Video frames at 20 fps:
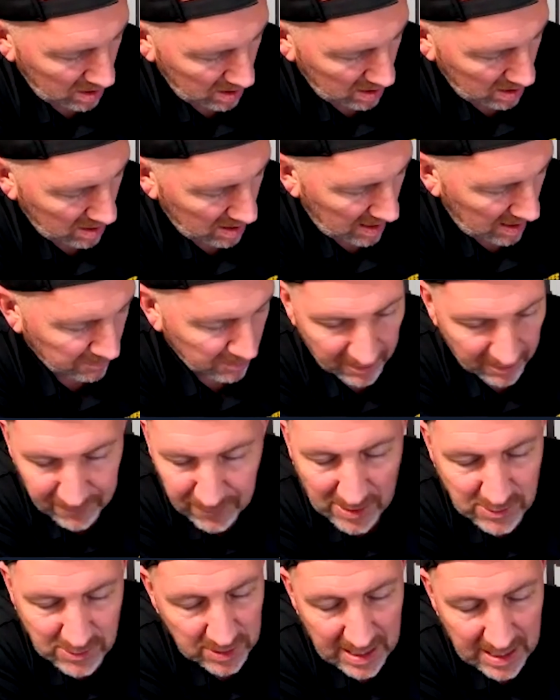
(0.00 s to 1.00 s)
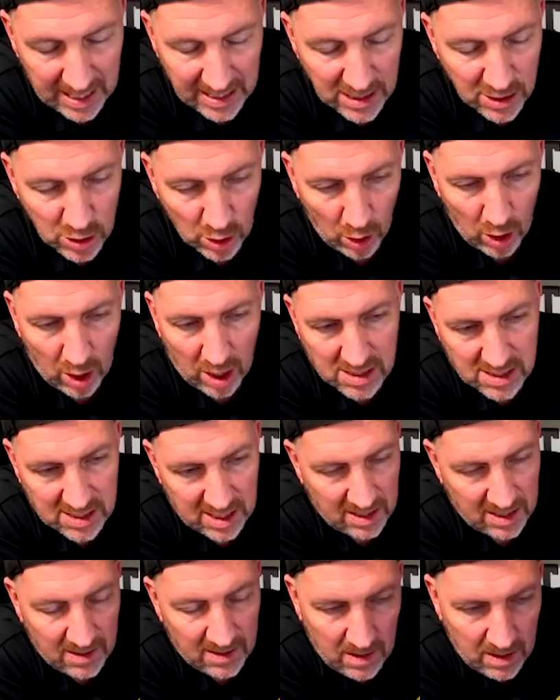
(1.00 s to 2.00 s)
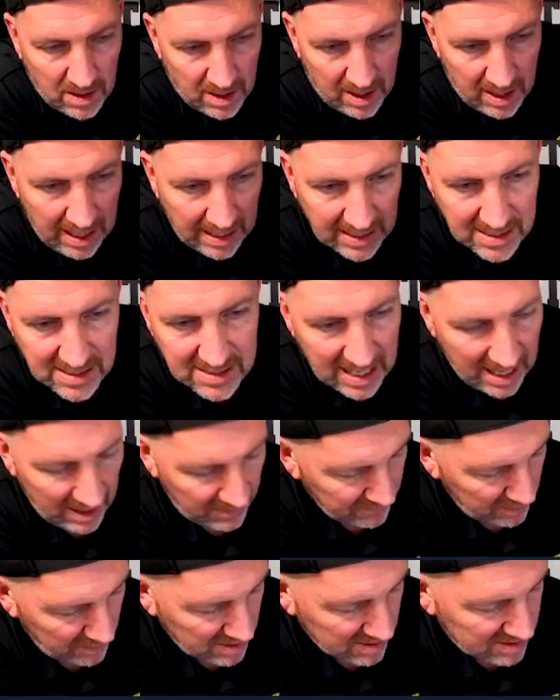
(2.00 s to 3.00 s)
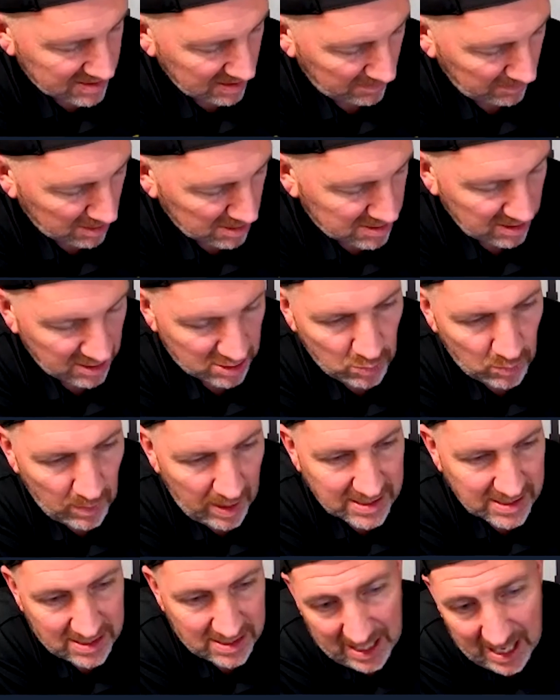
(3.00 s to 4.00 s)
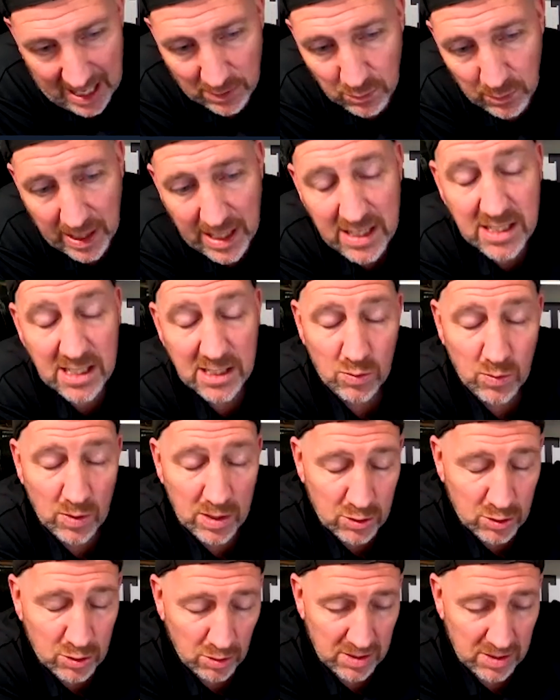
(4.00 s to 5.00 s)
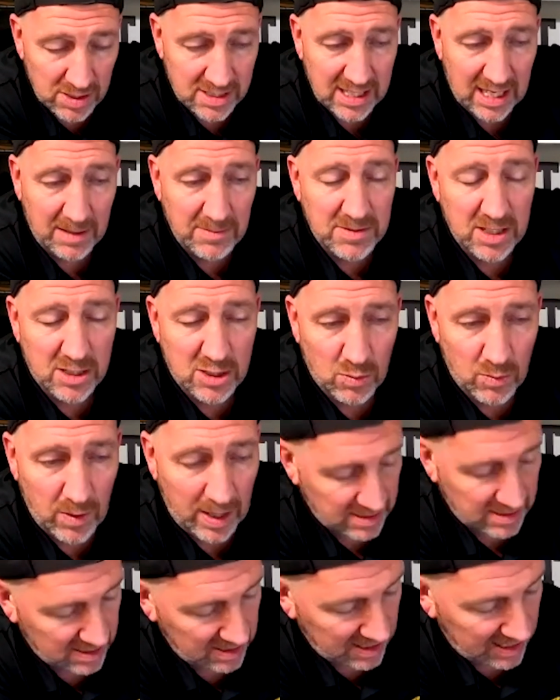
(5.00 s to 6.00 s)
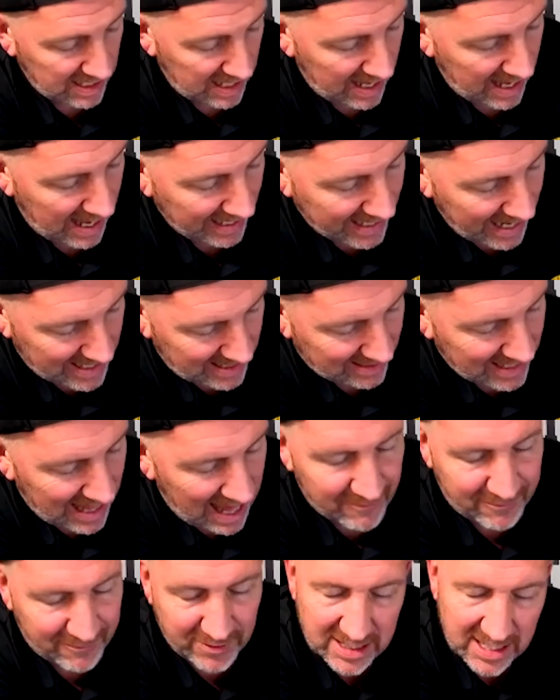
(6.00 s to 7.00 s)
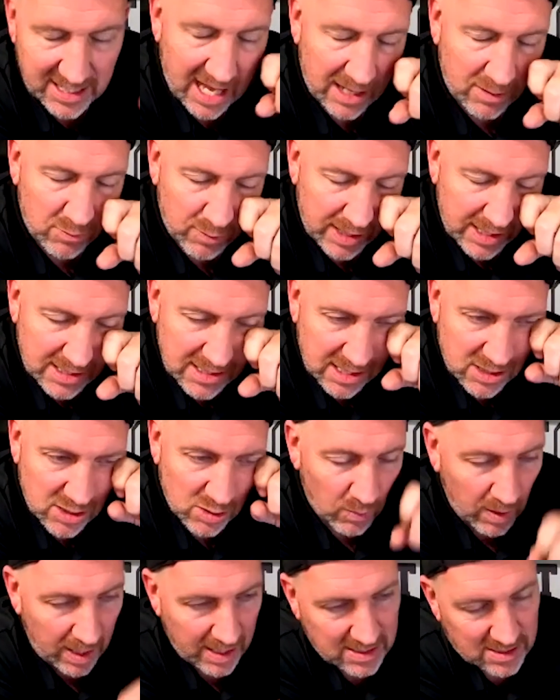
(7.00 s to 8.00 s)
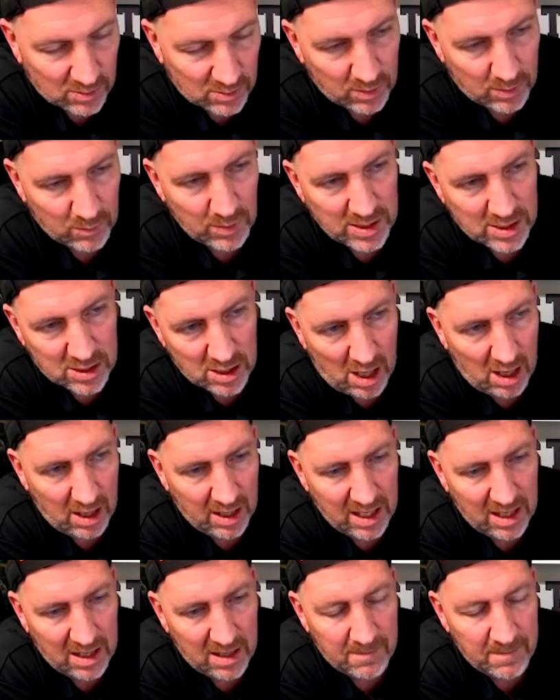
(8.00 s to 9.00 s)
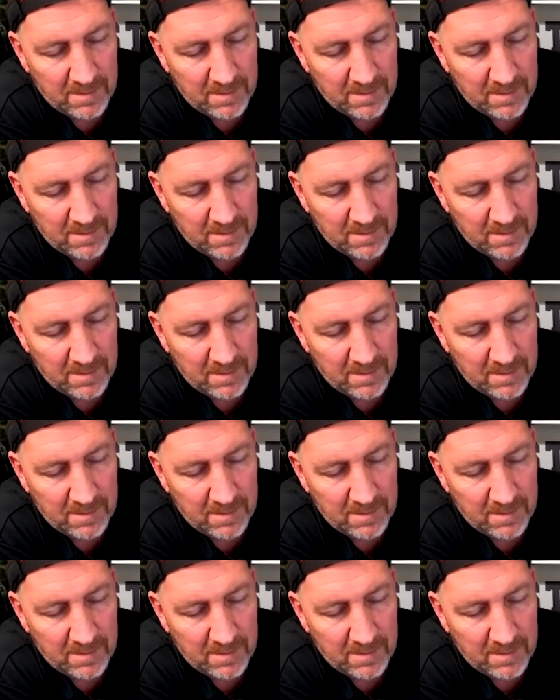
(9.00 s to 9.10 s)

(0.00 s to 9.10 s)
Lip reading: I'm good friends with Eddie George, and Eddie's down there in a similar situation. Ed Reed just went through the same situation, and I kind of laugh at the Ed Reed situation when we saw him,